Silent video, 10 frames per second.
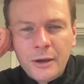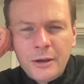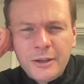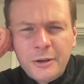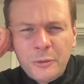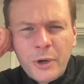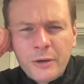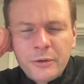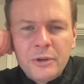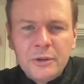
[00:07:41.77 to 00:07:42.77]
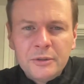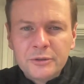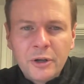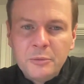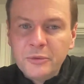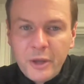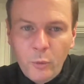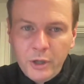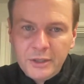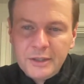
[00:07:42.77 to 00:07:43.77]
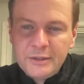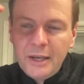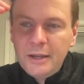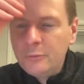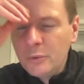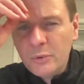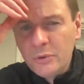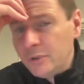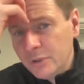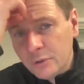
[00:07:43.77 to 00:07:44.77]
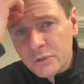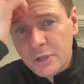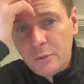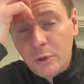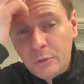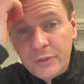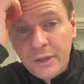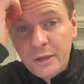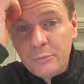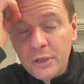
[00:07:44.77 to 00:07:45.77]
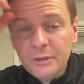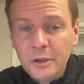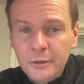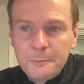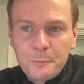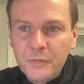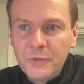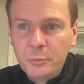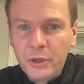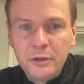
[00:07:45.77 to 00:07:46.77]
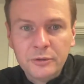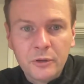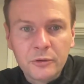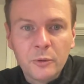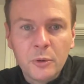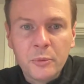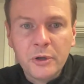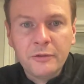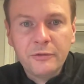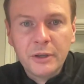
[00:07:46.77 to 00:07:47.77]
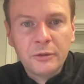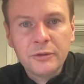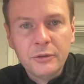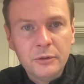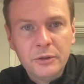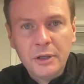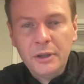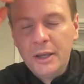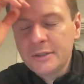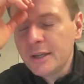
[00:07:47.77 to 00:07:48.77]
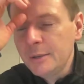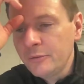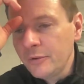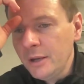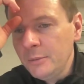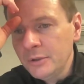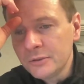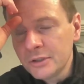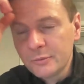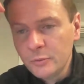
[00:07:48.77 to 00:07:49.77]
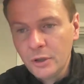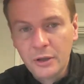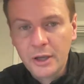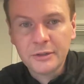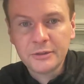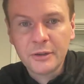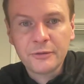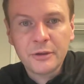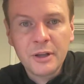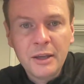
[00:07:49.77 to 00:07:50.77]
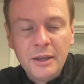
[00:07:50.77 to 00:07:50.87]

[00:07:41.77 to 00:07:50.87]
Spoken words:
whatever terms they wanted to set, and weren't really negotiating well with them. But, the players also were pretty fickle too during that time frame. We all kind of suffered.